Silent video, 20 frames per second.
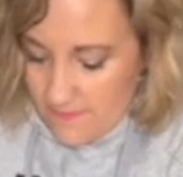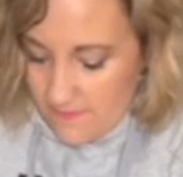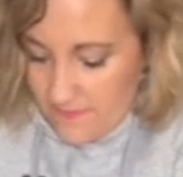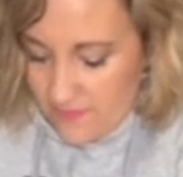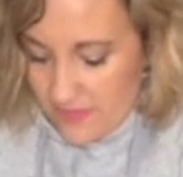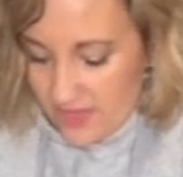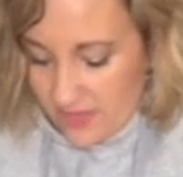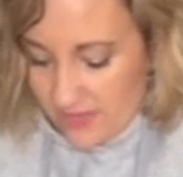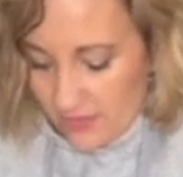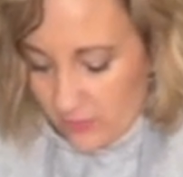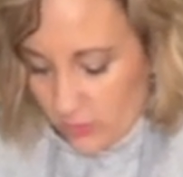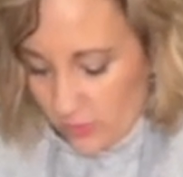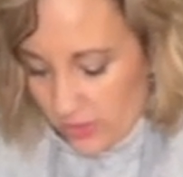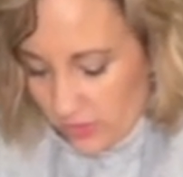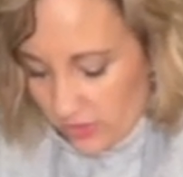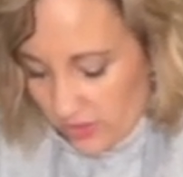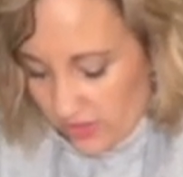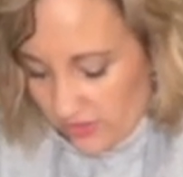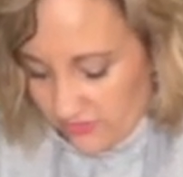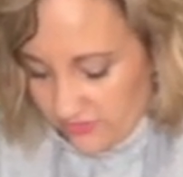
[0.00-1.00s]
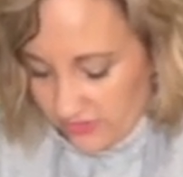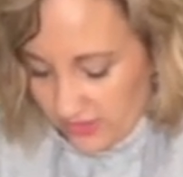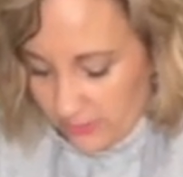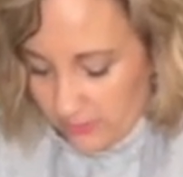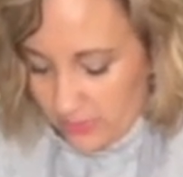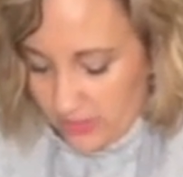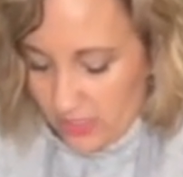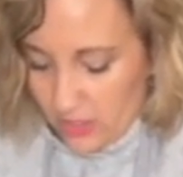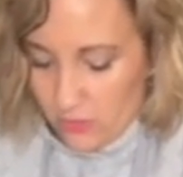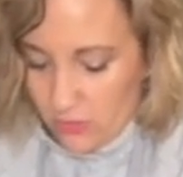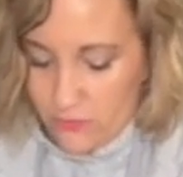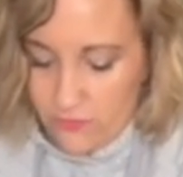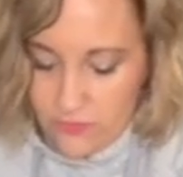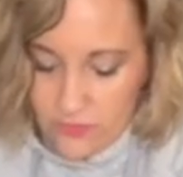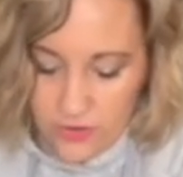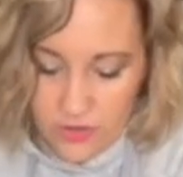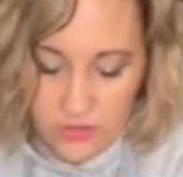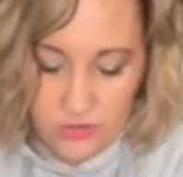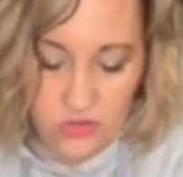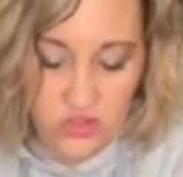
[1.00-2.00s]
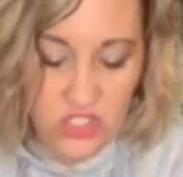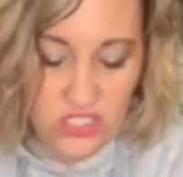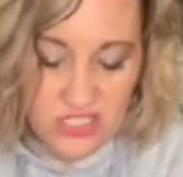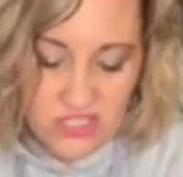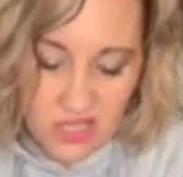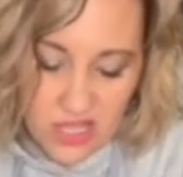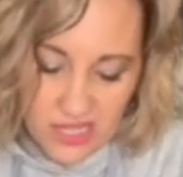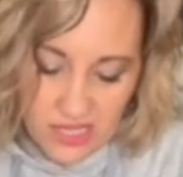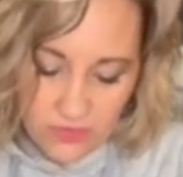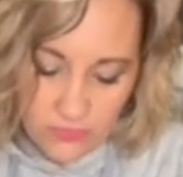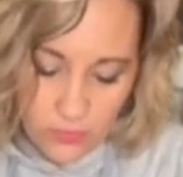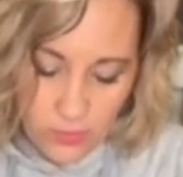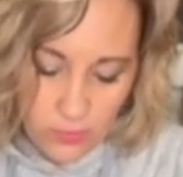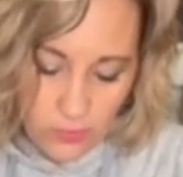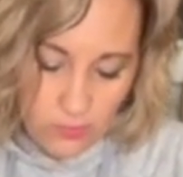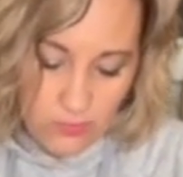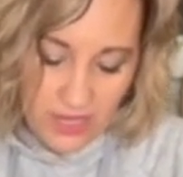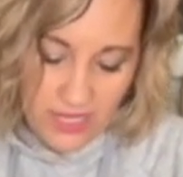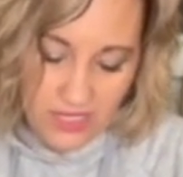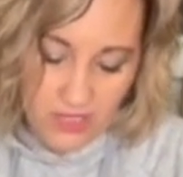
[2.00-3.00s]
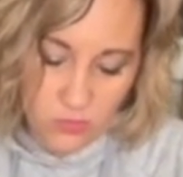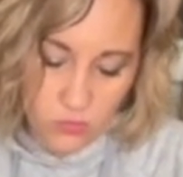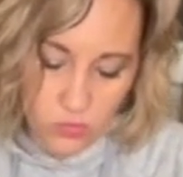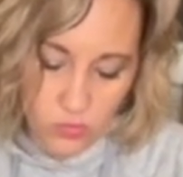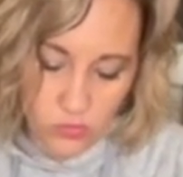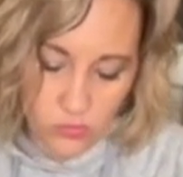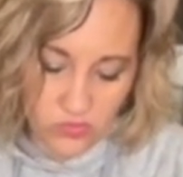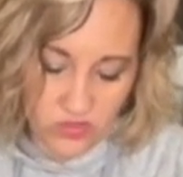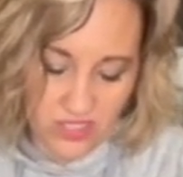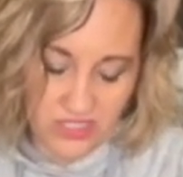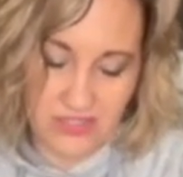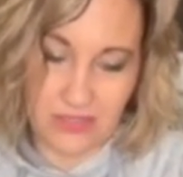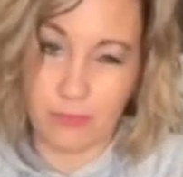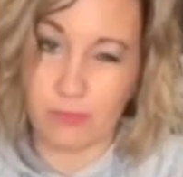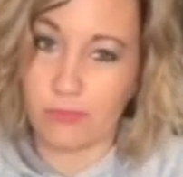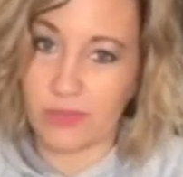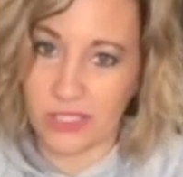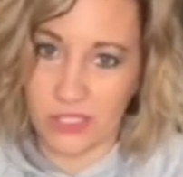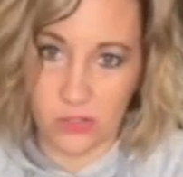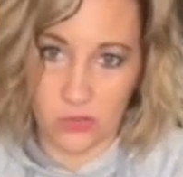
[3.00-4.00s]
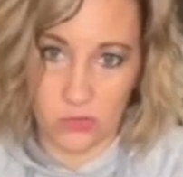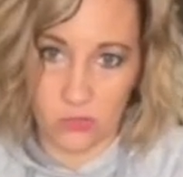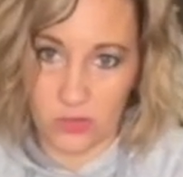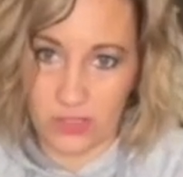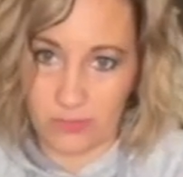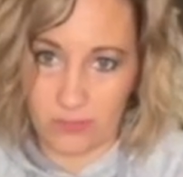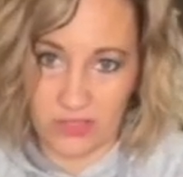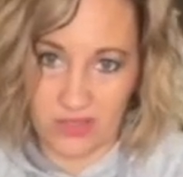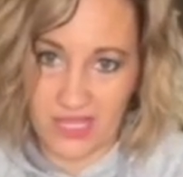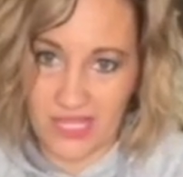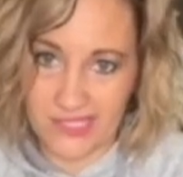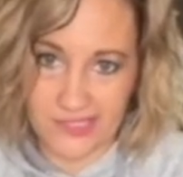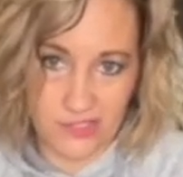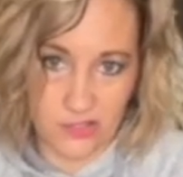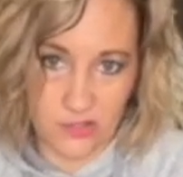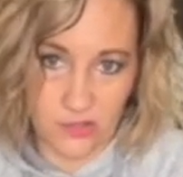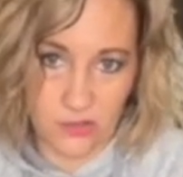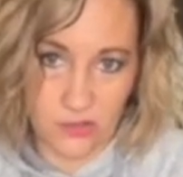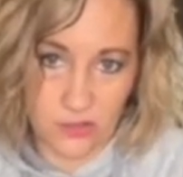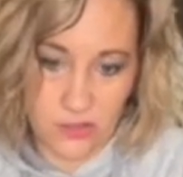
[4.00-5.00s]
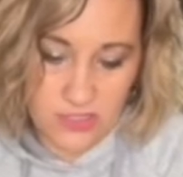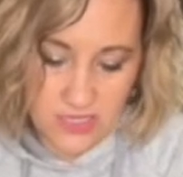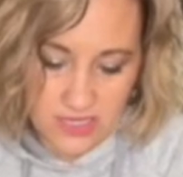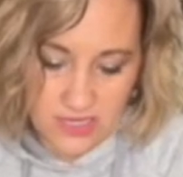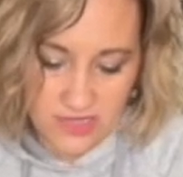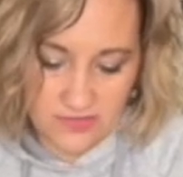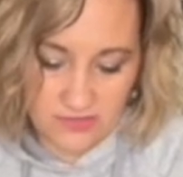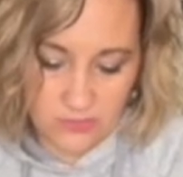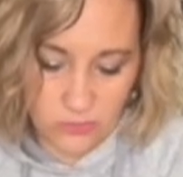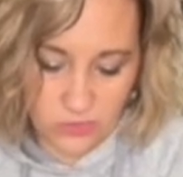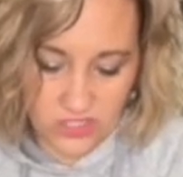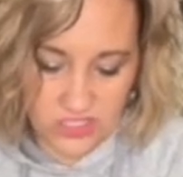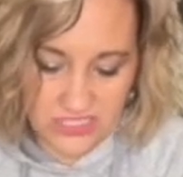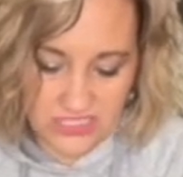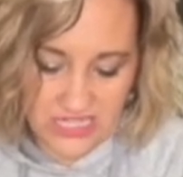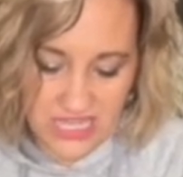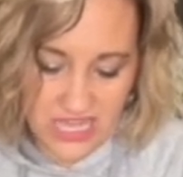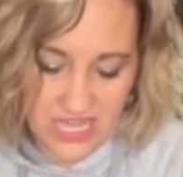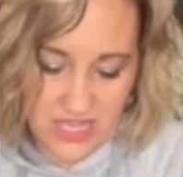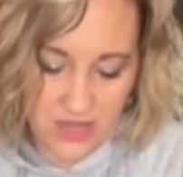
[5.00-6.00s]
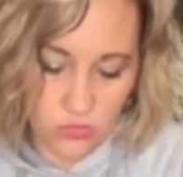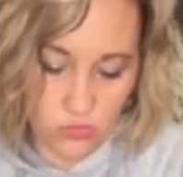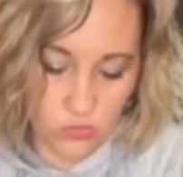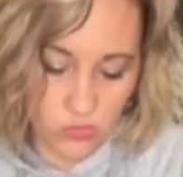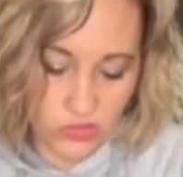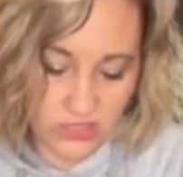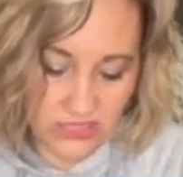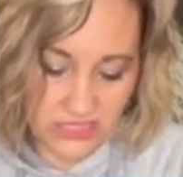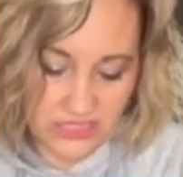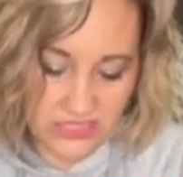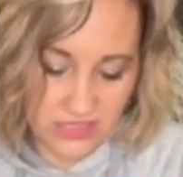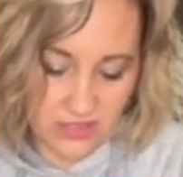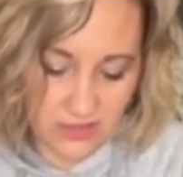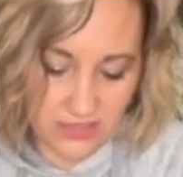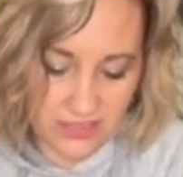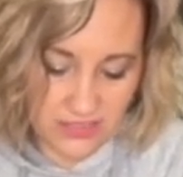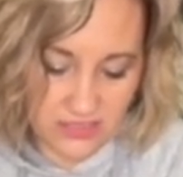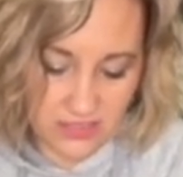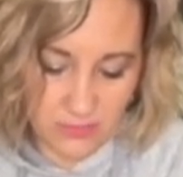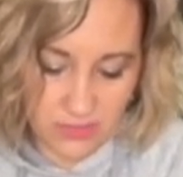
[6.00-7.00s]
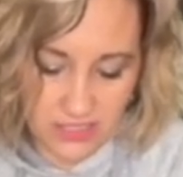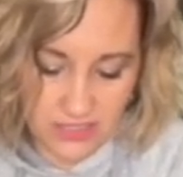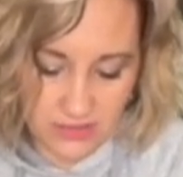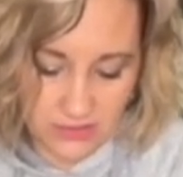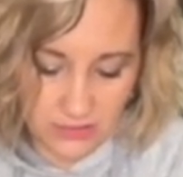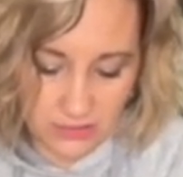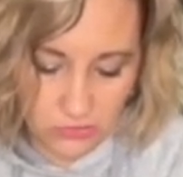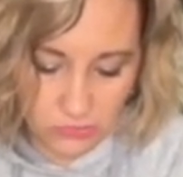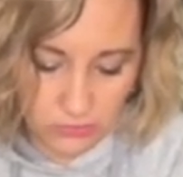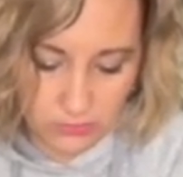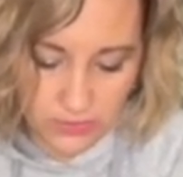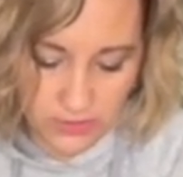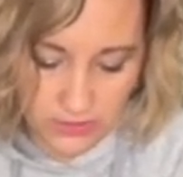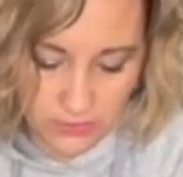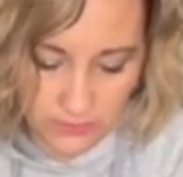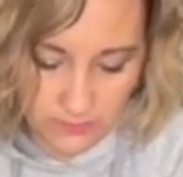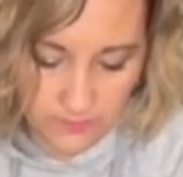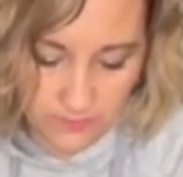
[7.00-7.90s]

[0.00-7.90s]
And then we're gonna flip it over just like if we were making one with like the bigger ribbon, that's all. And then we're gonna tie it really tight to make a little bow.